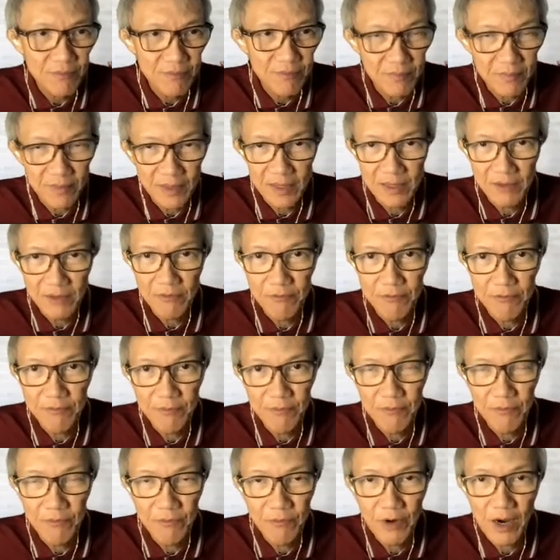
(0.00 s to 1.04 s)
a
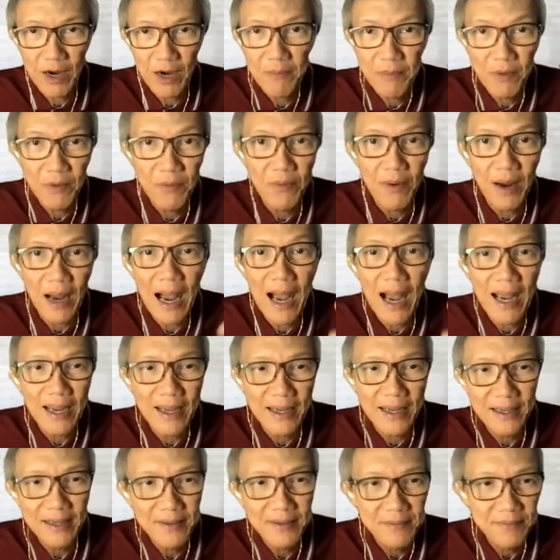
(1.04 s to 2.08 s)
variable I.
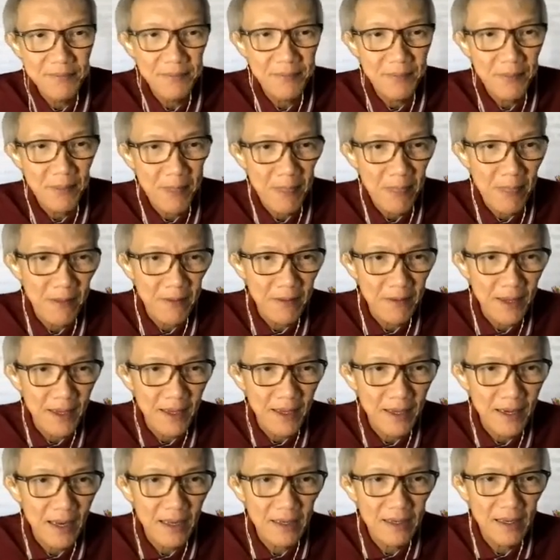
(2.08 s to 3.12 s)
Okay,
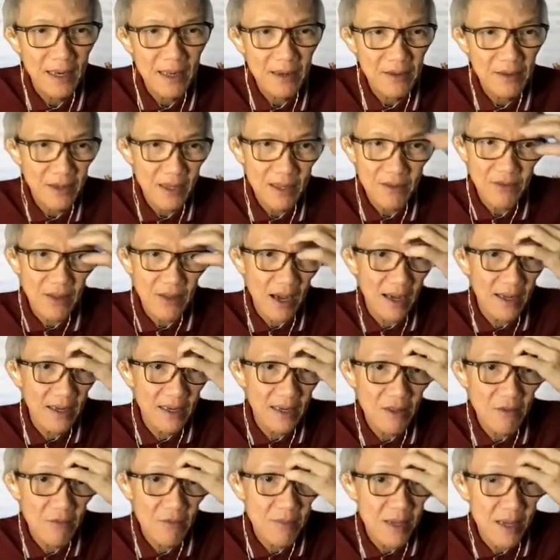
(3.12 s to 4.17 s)
let's I
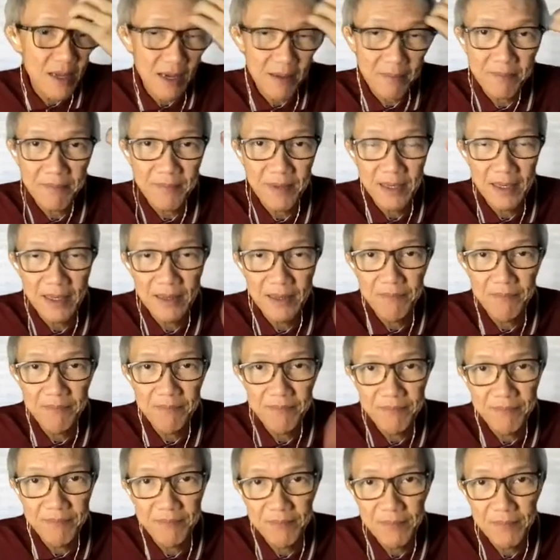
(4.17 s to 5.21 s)
this become
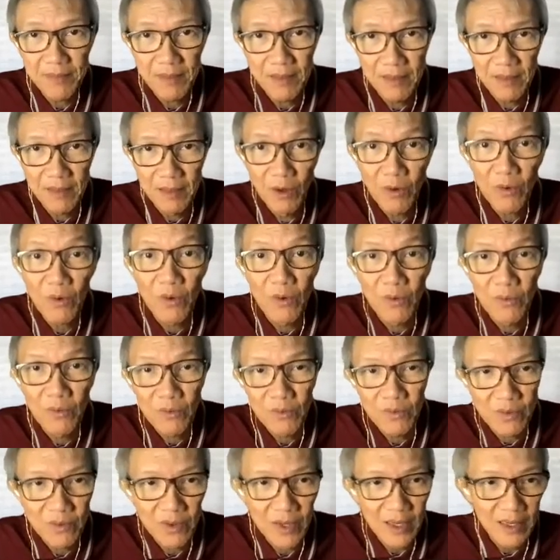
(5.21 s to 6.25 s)
local.
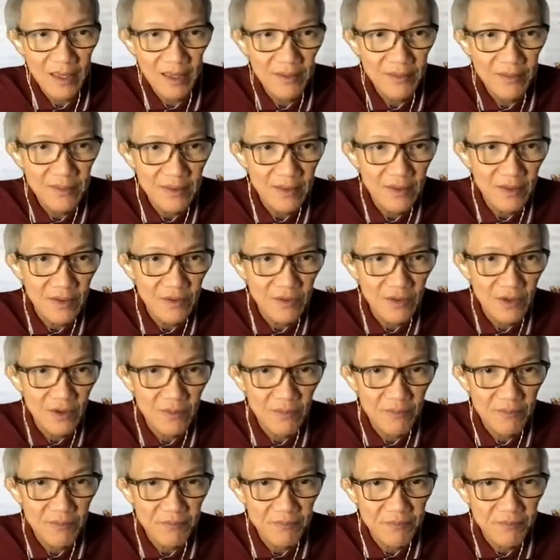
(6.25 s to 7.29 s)
Okay, so
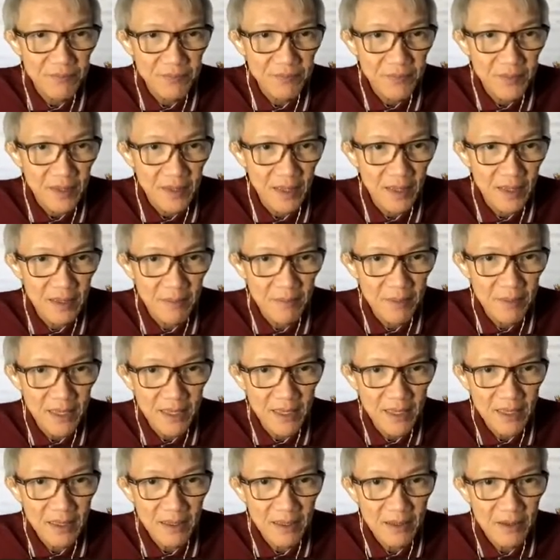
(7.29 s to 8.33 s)
in the
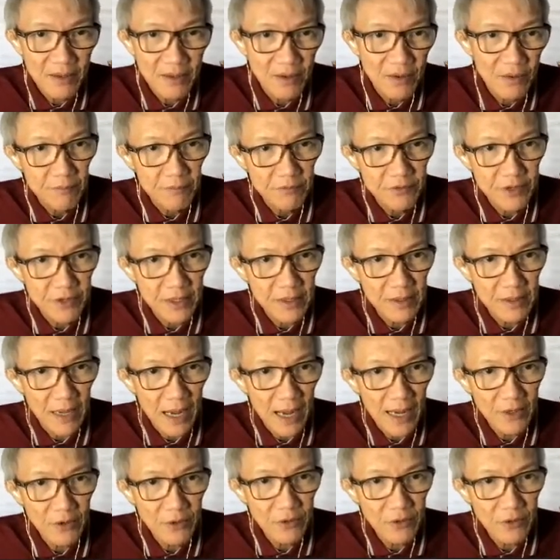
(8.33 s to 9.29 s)
beginning, set the I to